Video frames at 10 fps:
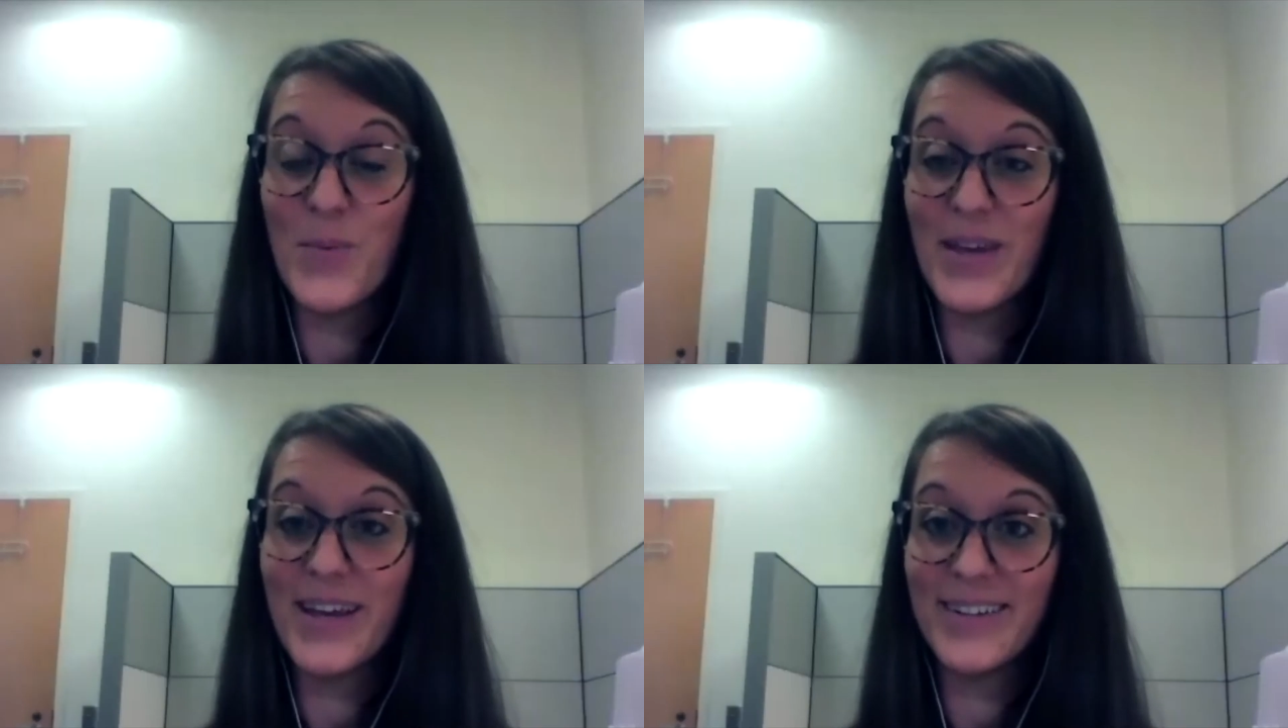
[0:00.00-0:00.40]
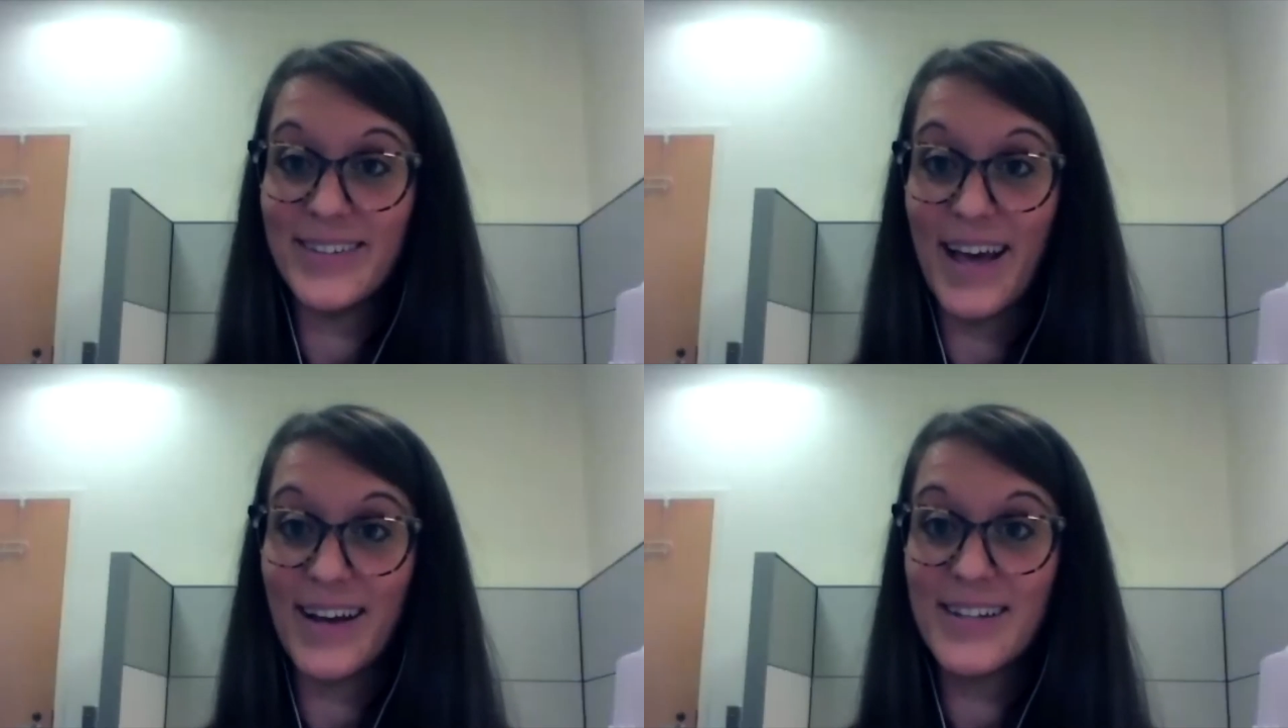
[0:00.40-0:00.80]
we
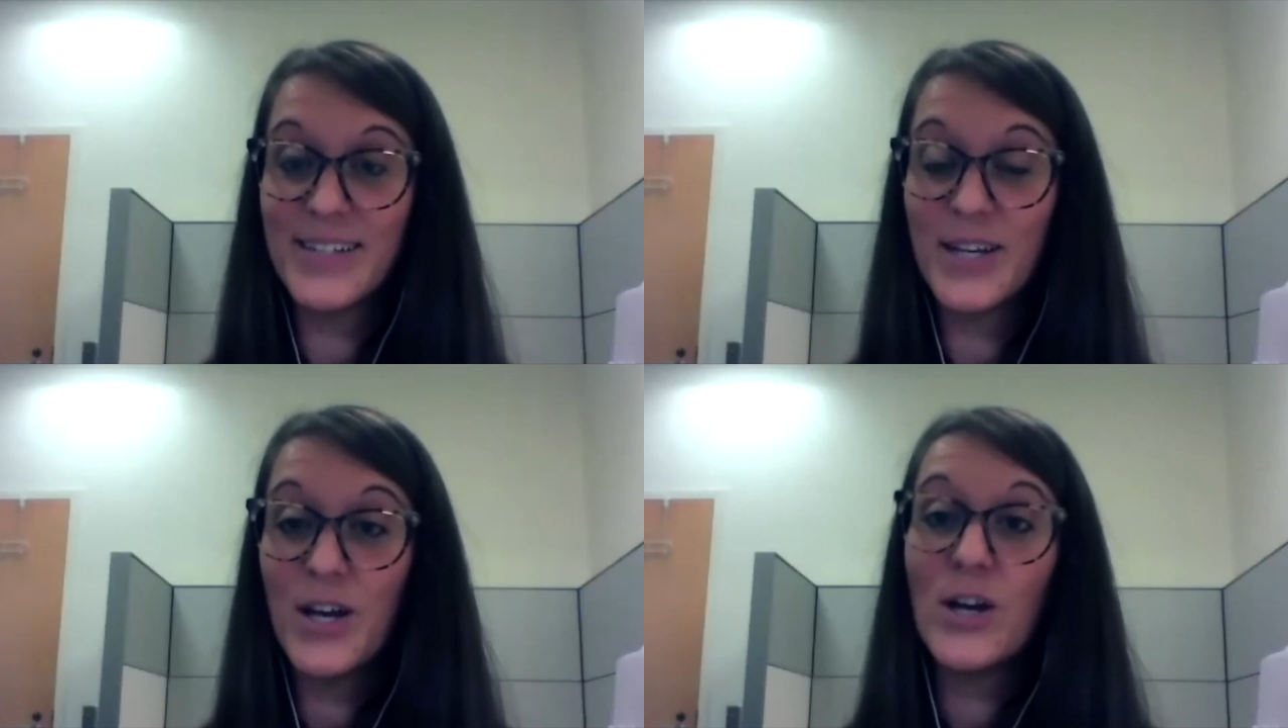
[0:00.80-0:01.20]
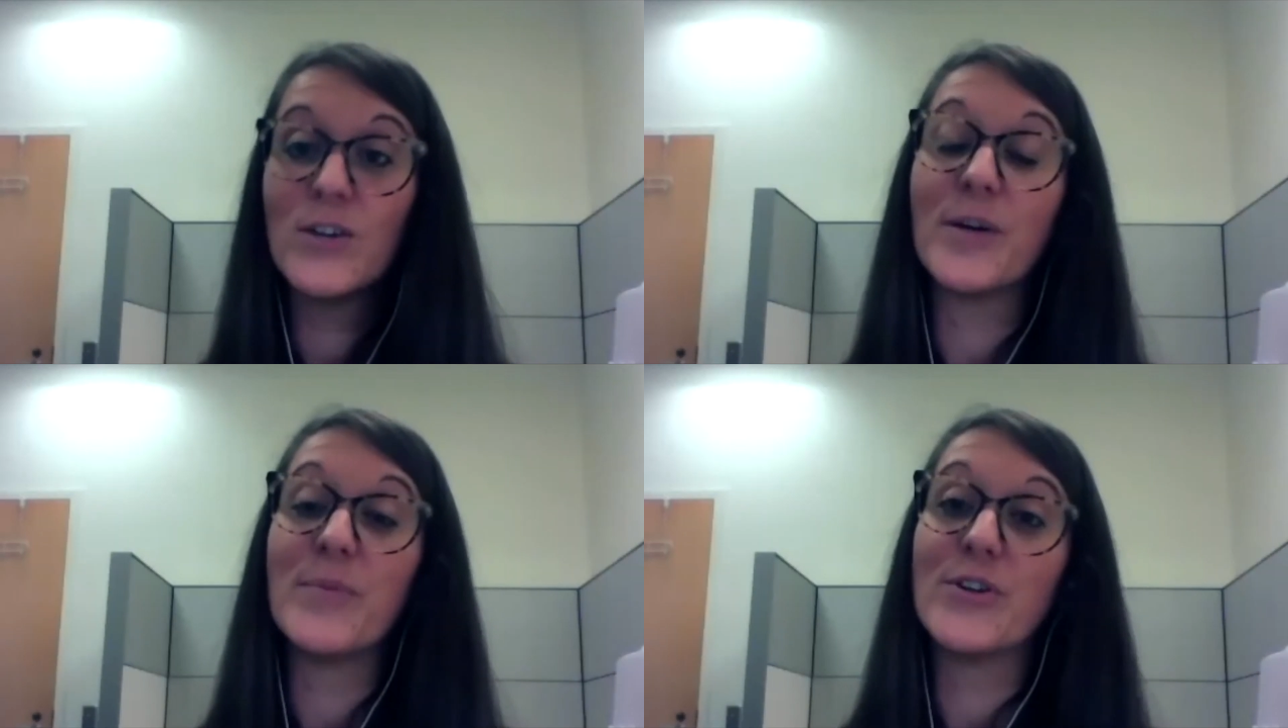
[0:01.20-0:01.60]
collect,
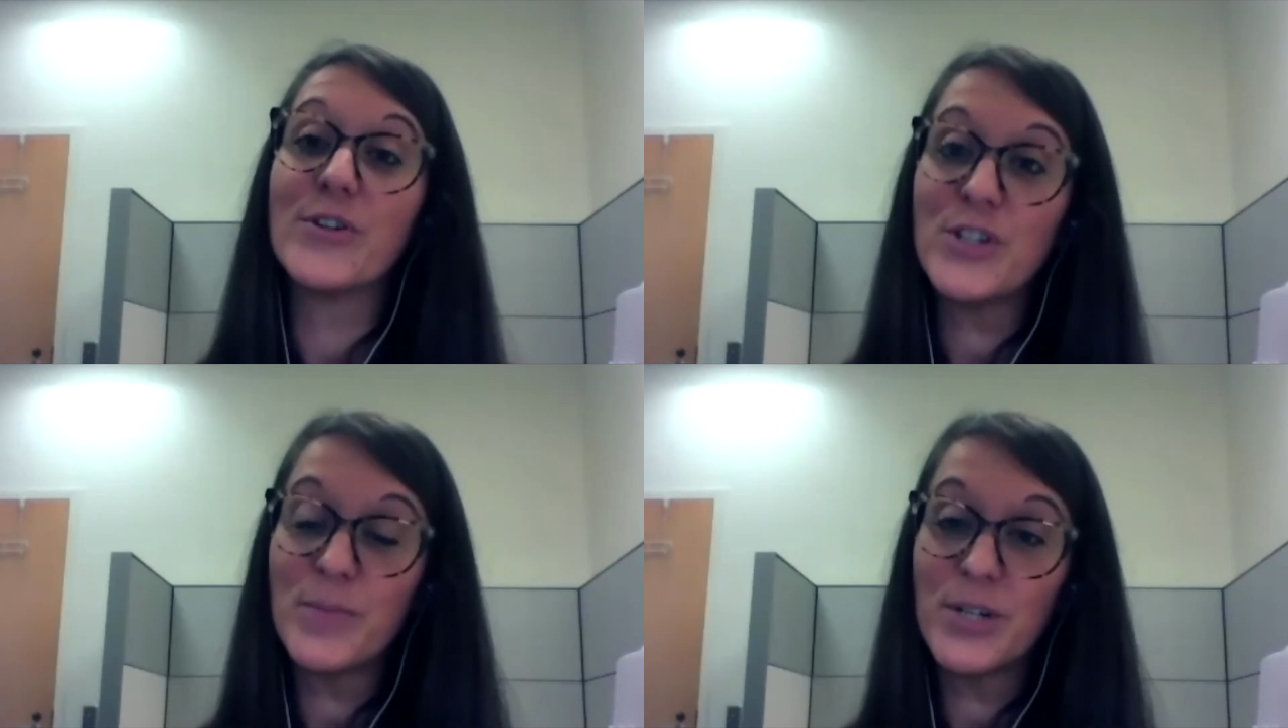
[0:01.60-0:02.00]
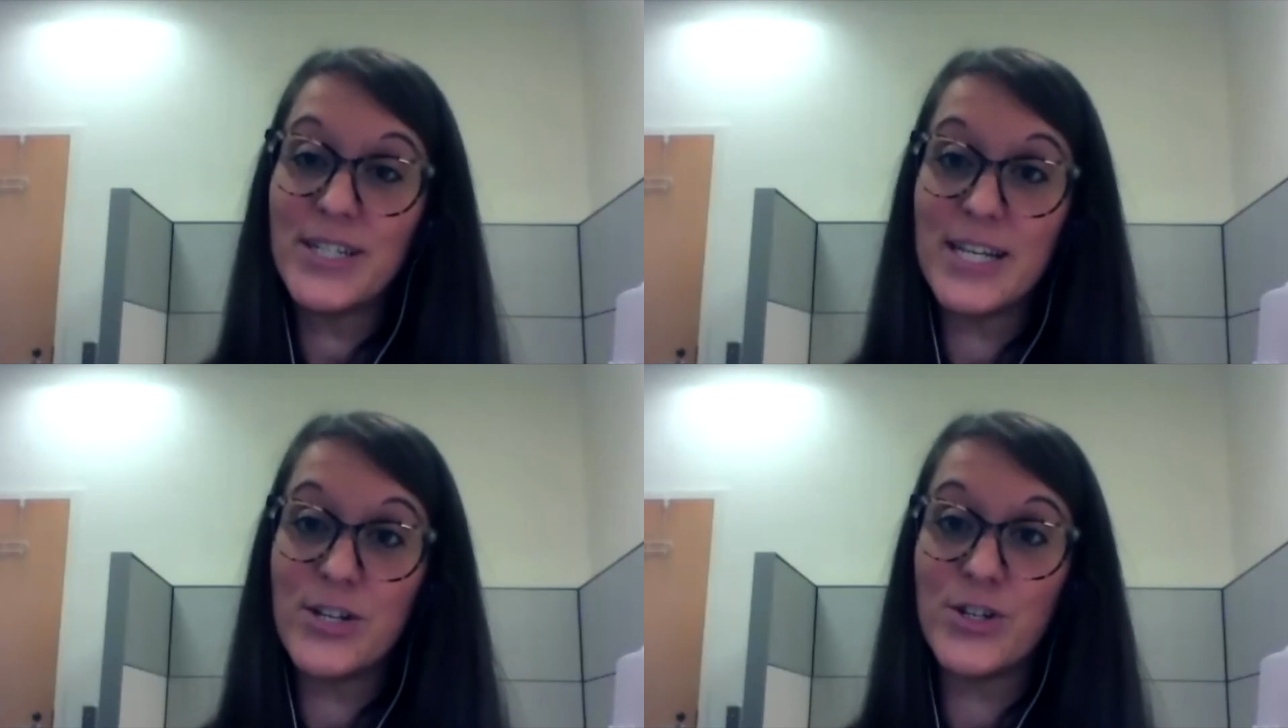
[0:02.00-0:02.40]
from your tumor
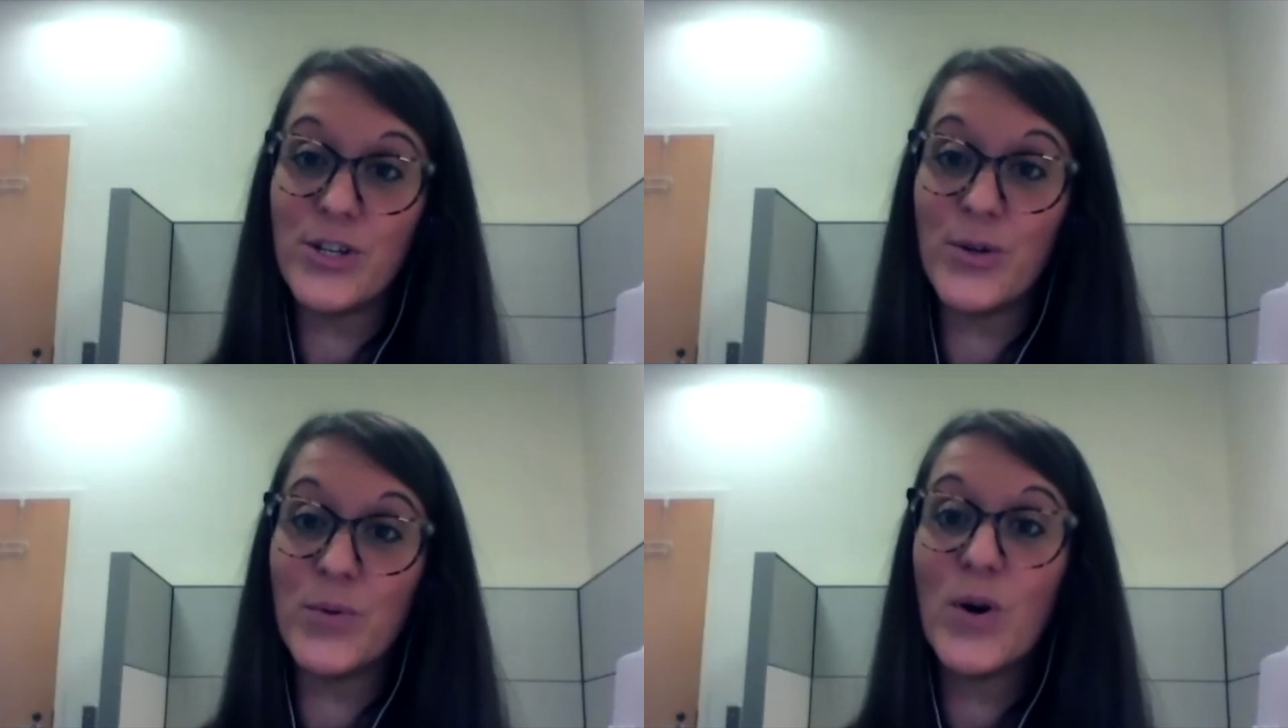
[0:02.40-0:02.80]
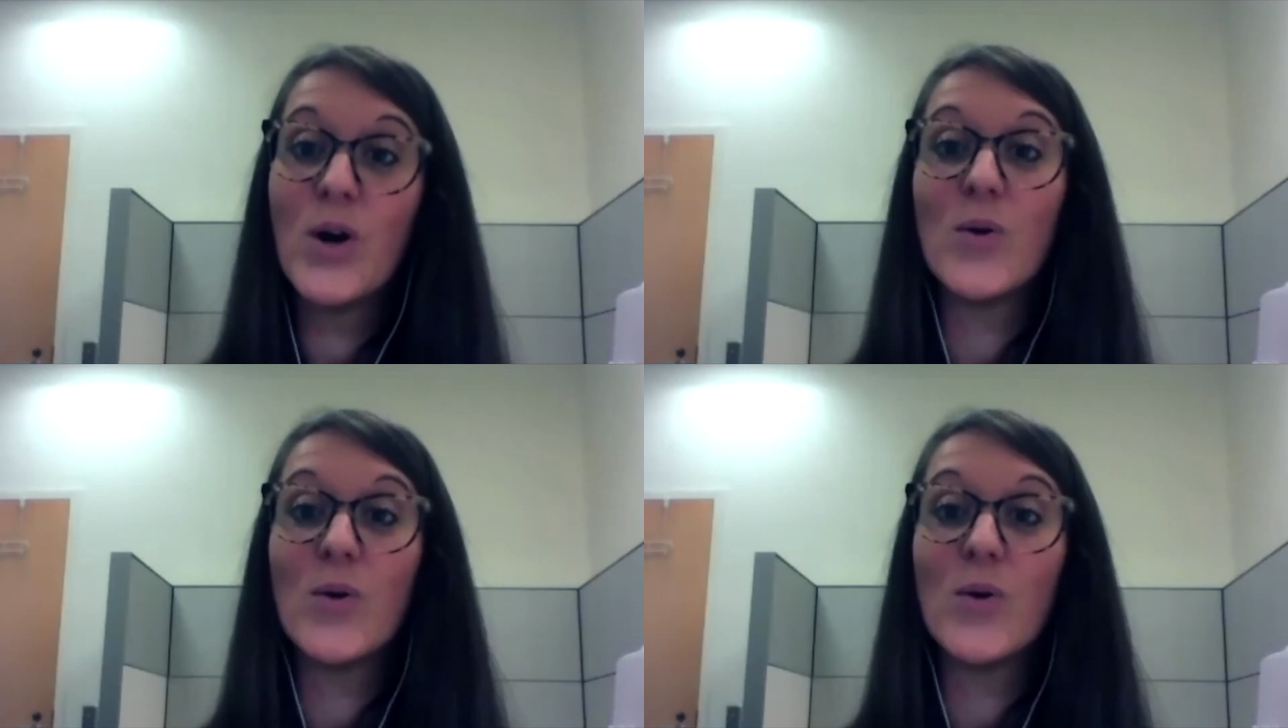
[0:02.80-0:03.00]
tissue,